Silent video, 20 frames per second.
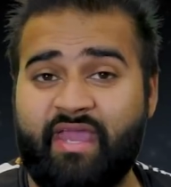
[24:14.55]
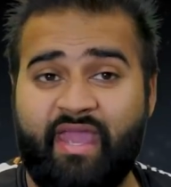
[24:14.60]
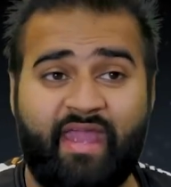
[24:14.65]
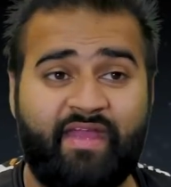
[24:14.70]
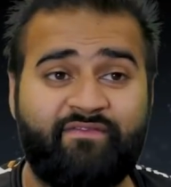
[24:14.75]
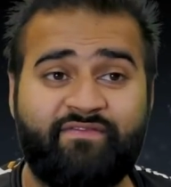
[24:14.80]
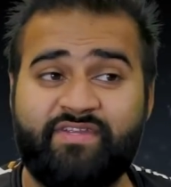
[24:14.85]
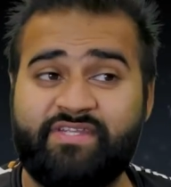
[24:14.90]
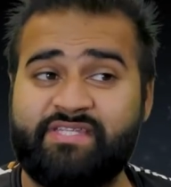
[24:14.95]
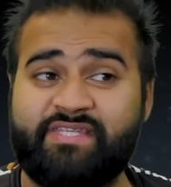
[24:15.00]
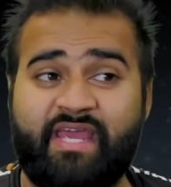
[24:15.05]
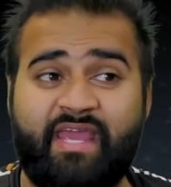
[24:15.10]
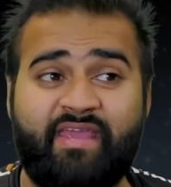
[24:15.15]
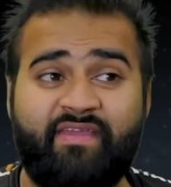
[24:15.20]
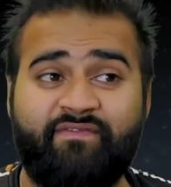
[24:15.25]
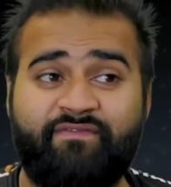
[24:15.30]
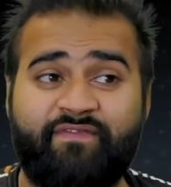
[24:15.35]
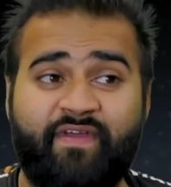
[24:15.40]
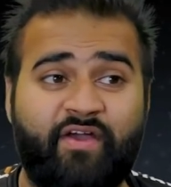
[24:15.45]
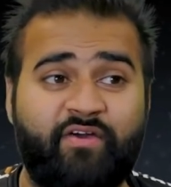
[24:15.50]
Every
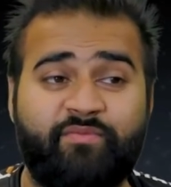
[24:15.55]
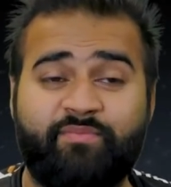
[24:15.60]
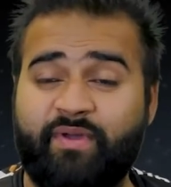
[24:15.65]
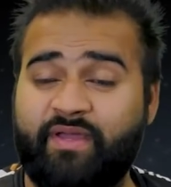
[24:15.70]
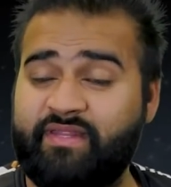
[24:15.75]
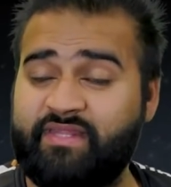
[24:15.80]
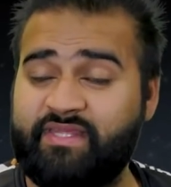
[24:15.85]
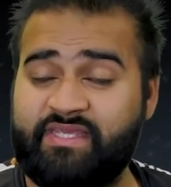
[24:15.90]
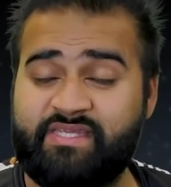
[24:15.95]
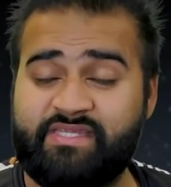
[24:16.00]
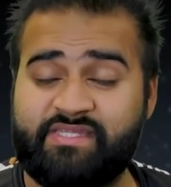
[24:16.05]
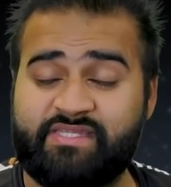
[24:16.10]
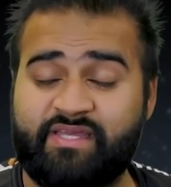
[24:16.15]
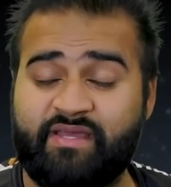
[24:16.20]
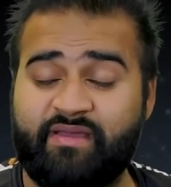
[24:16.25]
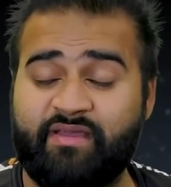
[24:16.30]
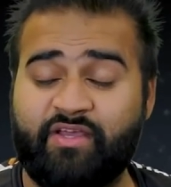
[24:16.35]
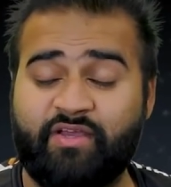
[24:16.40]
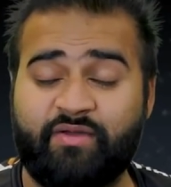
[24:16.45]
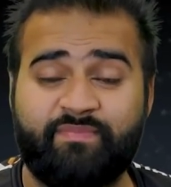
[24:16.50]
save failed by these
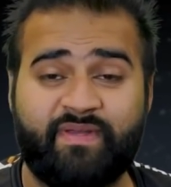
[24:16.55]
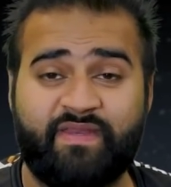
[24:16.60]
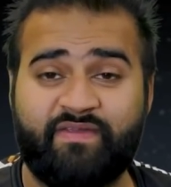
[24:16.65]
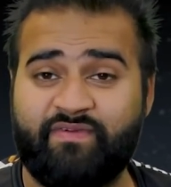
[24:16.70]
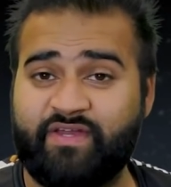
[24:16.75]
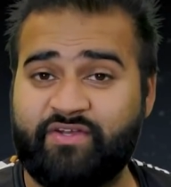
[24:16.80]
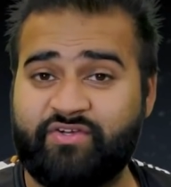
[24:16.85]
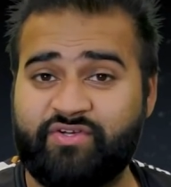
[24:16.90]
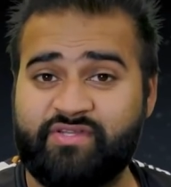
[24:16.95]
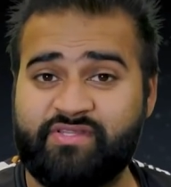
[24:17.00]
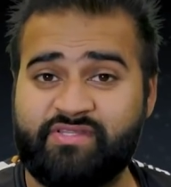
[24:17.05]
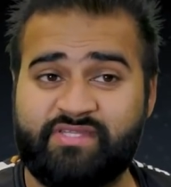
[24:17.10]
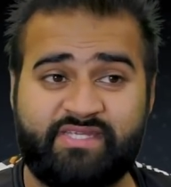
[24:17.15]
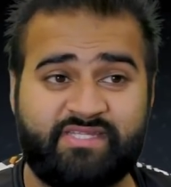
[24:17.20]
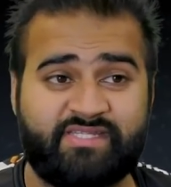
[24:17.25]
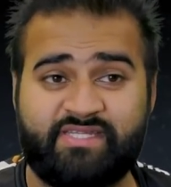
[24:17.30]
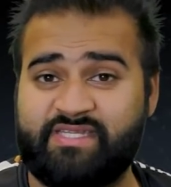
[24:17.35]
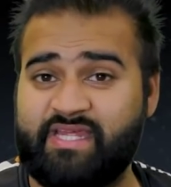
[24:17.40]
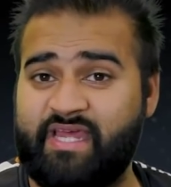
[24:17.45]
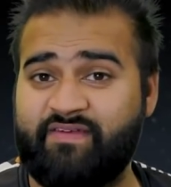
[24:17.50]
company veterans
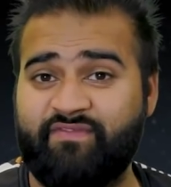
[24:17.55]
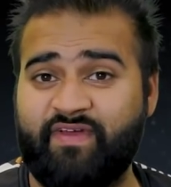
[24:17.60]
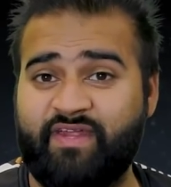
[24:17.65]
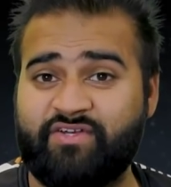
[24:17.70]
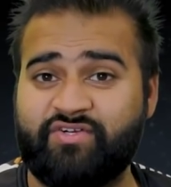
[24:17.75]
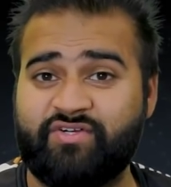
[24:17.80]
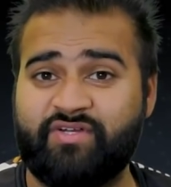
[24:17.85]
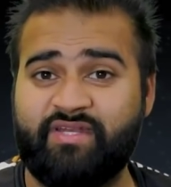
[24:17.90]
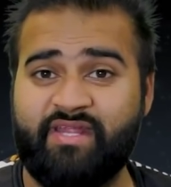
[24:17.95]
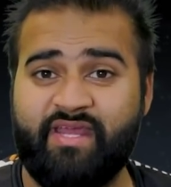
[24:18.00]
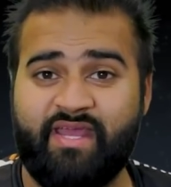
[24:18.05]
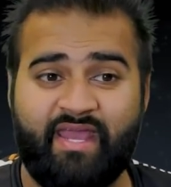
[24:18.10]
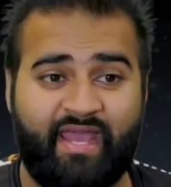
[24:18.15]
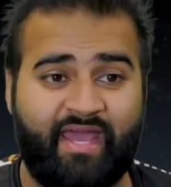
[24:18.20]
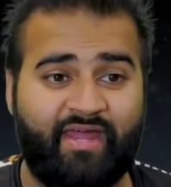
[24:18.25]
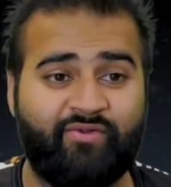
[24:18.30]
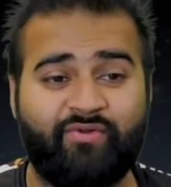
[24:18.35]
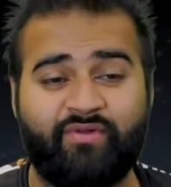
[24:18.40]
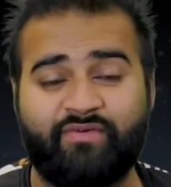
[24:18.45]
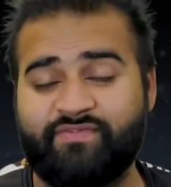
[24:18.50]
is a dead veteran,
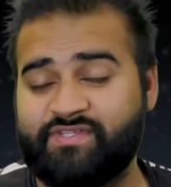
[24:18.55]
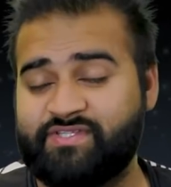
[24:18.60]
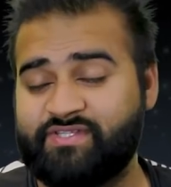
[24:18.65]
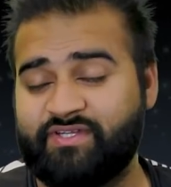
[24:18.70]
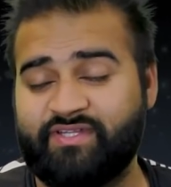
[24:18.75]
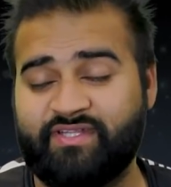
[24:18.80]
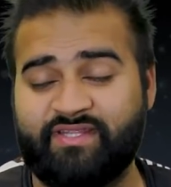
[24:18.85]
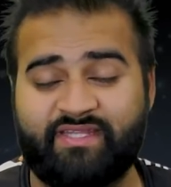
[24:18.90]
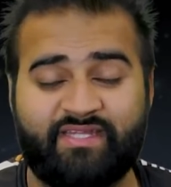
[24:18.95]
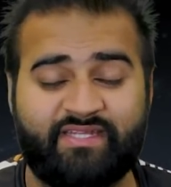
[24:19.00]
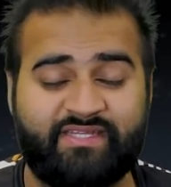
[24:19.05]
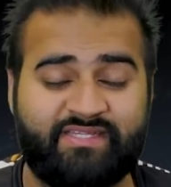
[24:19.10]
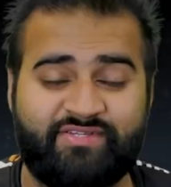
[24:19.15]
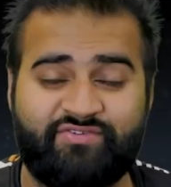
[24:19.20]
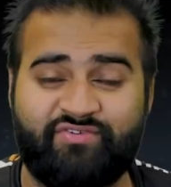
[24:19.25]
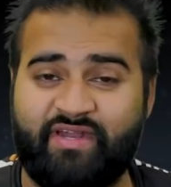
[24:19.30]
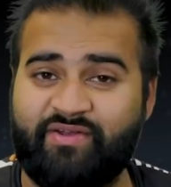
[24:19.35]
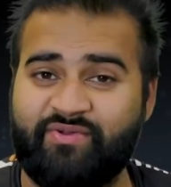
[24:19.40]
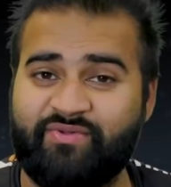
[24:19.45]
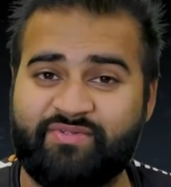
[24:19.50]
and all of a sudden the
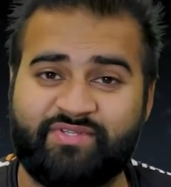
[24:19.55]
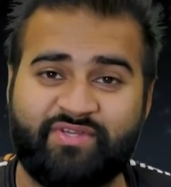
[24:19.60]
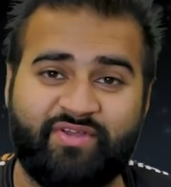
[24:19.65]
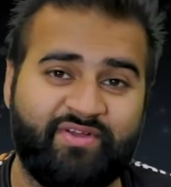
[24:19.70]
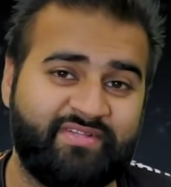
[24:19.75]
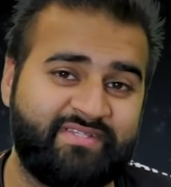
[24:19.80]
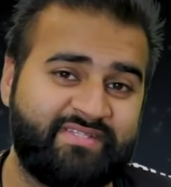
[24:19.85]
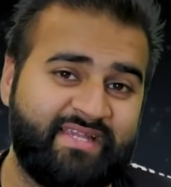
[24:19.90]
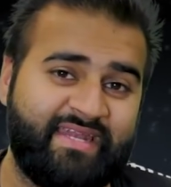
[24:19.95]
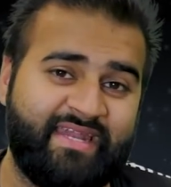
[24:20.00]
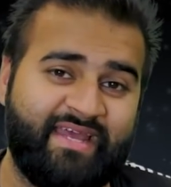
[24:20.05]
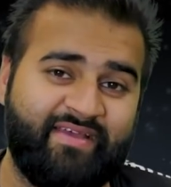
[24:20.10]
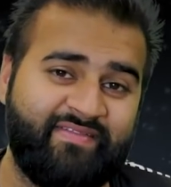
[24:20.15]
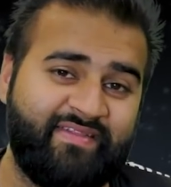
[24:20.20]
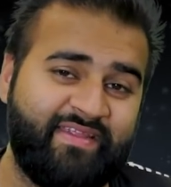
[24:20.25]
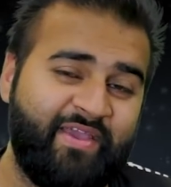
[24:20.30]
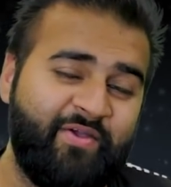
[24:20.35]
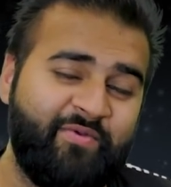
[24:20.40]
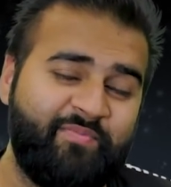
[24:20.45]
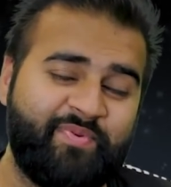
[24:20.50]
Dreadnoughts can't stand out in
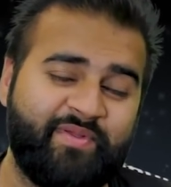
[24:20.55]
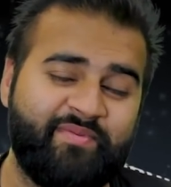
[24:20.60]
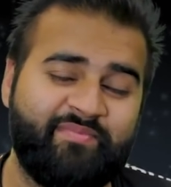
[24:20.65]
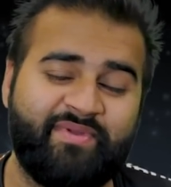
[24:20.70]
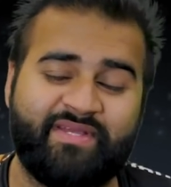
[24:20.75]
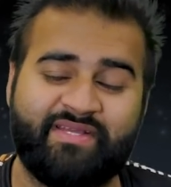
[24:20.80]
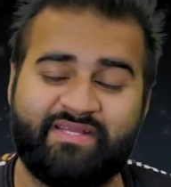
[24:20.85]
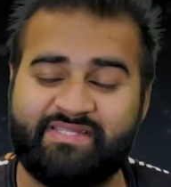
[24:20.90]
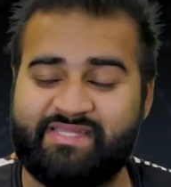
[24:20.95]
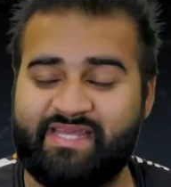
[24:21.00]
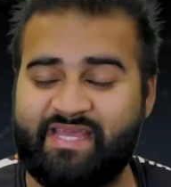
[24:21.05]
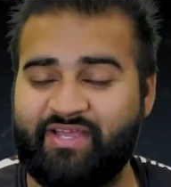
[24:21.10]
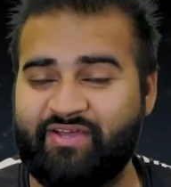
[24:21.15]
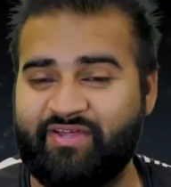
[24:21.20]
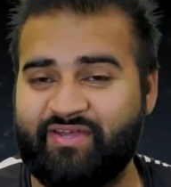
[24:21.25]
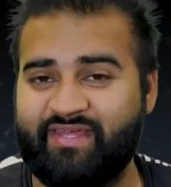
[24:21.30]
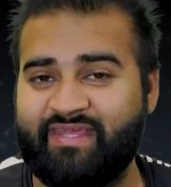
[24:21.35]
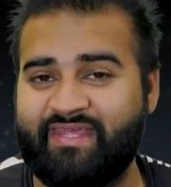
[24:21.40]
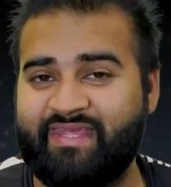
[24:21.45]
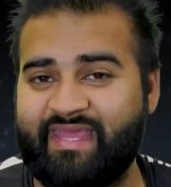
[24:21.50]
the open because they're
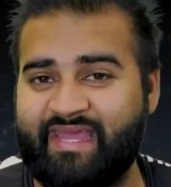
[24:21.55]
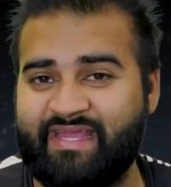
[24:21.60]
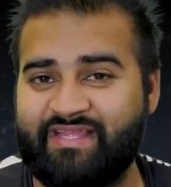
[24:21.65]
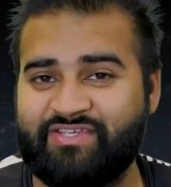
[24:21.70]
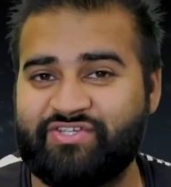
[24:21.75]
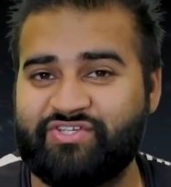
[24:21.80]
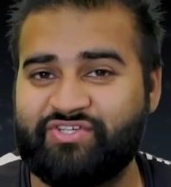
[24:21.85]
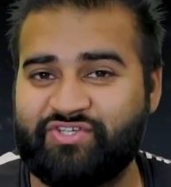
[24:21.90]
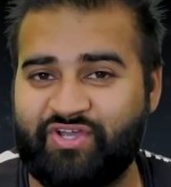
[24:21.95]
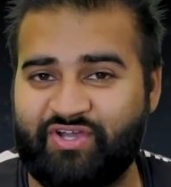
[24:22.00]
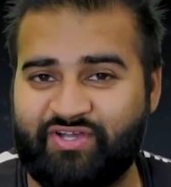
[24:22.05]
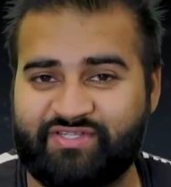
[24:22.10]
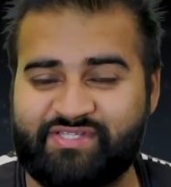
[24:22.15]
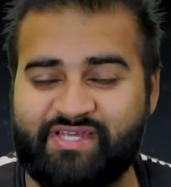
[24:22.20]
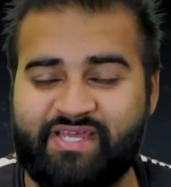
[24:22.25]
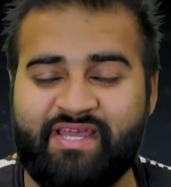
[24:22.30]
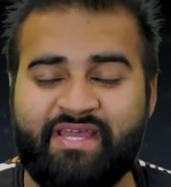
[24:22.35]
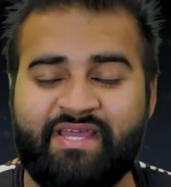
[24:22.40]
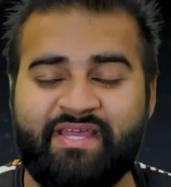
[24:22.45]
going to get shot.